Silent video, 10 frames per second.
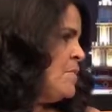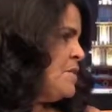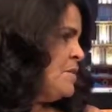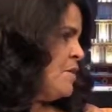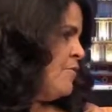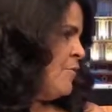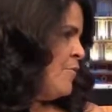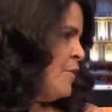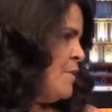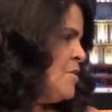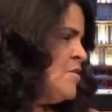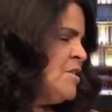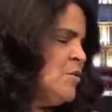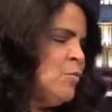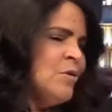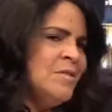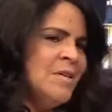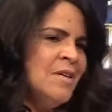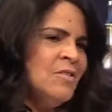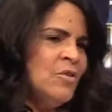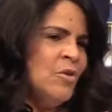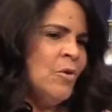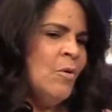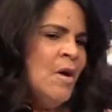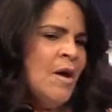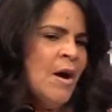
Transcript: He's going to fulfill it because His Word says, you know,